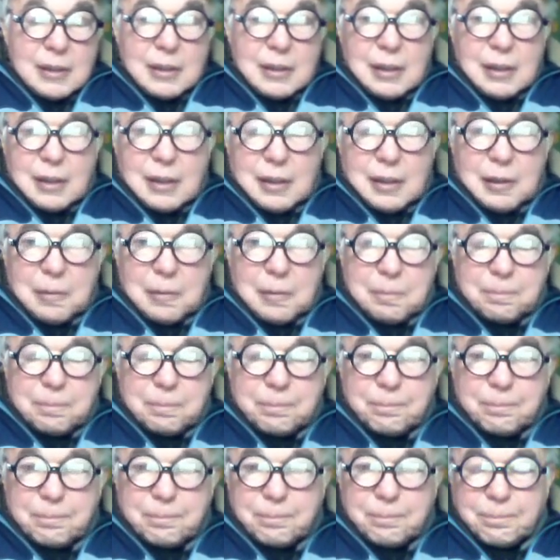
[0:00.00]
um,
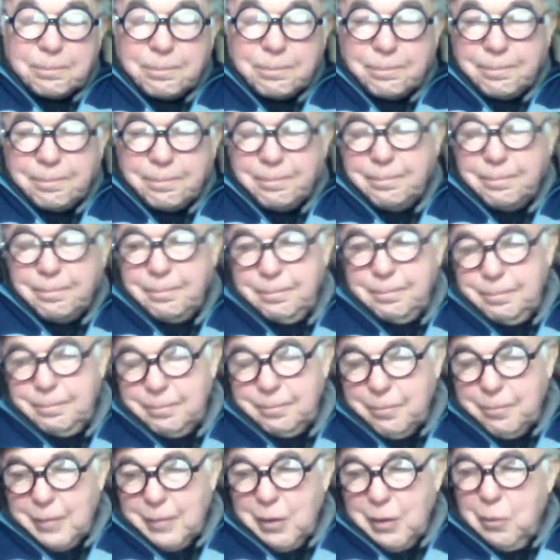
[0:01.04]

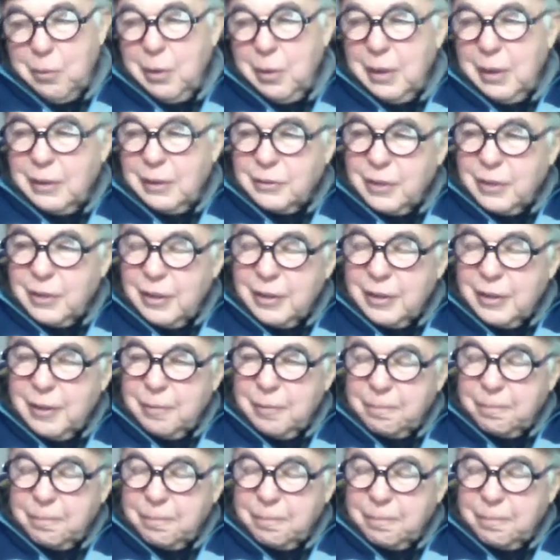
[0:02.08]
well, I'll tell you.